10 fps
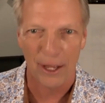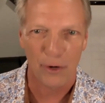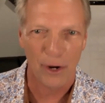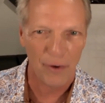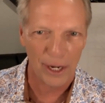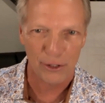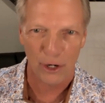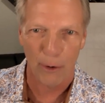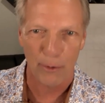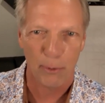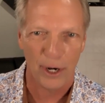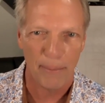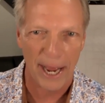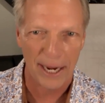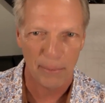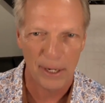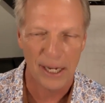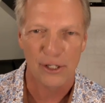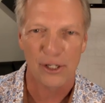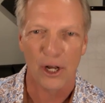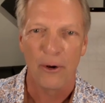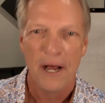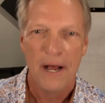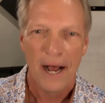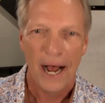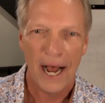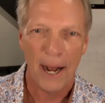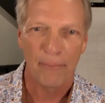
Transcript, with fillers: Three fingers are always pointing back at me. So um,